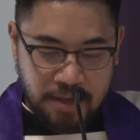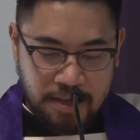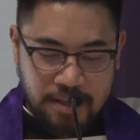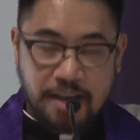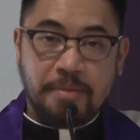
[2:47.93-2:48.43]

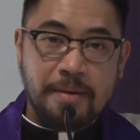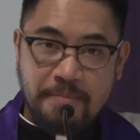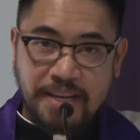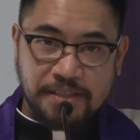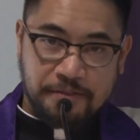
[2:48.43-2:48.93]
Now, my
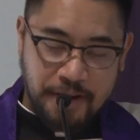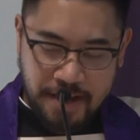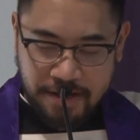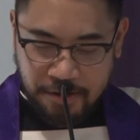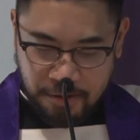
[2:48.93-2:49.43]
best
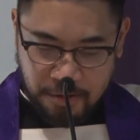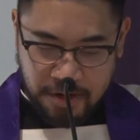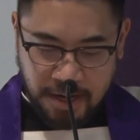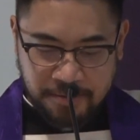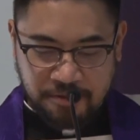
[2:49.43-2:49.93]
friend,
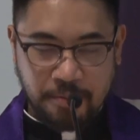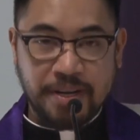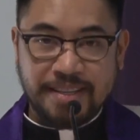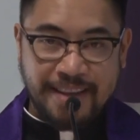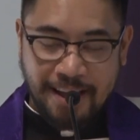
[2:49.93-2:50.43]
who comes from
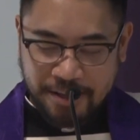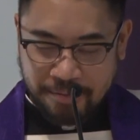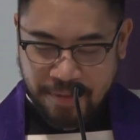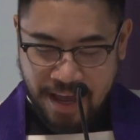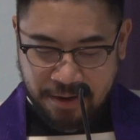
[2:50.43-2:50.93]
an
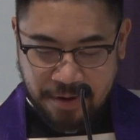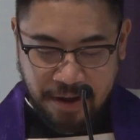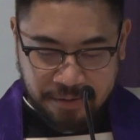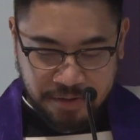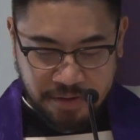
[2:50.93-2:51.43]
Italian
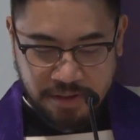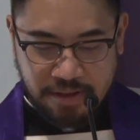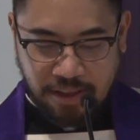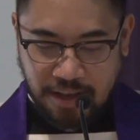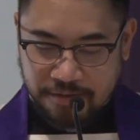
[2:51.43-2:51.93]
background,
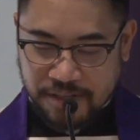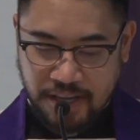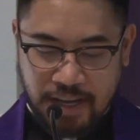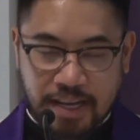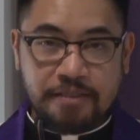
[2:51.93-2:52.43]
loves
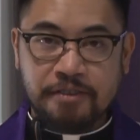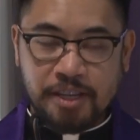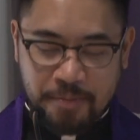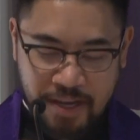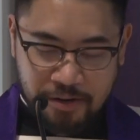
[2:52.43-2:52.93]
eating
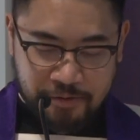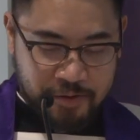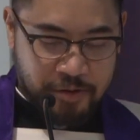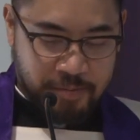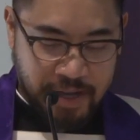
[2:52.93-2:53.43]
Filipino
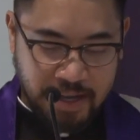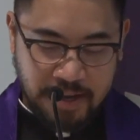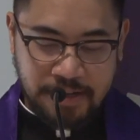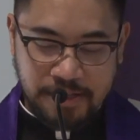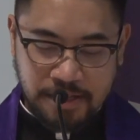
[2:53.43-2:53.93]
food
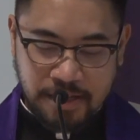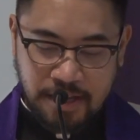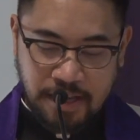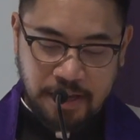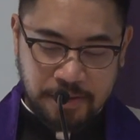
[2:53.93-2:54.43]
because
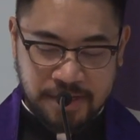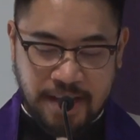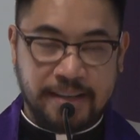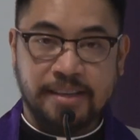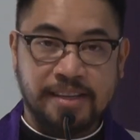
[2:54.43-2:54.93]
he was
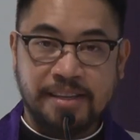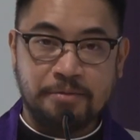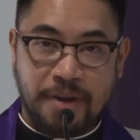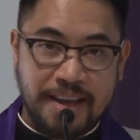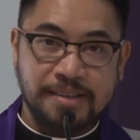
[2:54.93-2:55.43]
technically
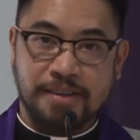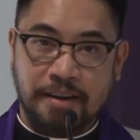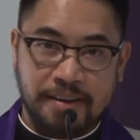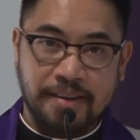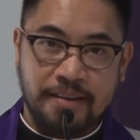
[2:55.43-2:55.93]
raised
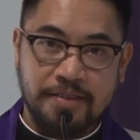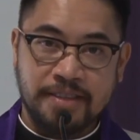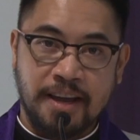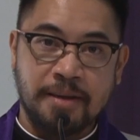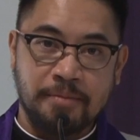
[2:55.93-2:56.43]
on it every
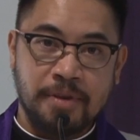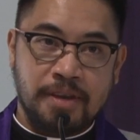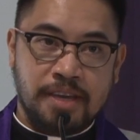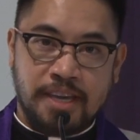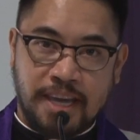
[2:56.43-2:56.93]
time
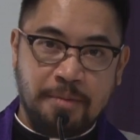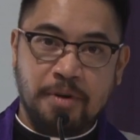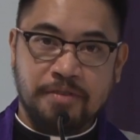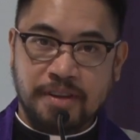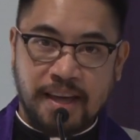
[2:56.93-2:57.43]
he came
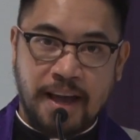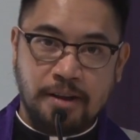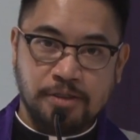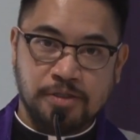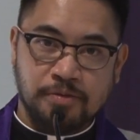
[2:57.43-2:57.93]
over to the
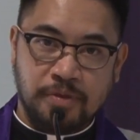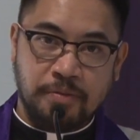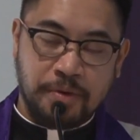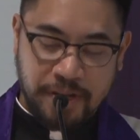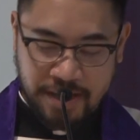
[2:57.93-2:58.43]
house
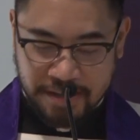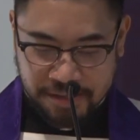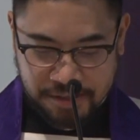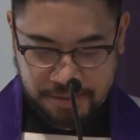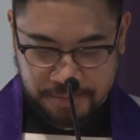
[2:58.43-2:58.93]
when we were
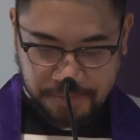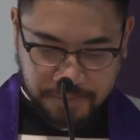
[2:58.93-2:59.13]
kids.